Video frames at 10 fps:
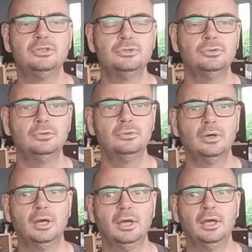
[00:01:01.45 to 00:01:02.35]
do,
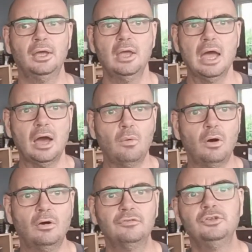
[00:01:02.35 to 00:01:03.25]
how
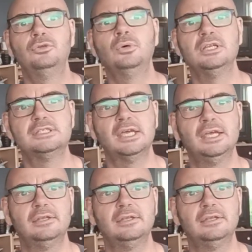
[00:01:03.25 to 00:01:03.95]
often do I take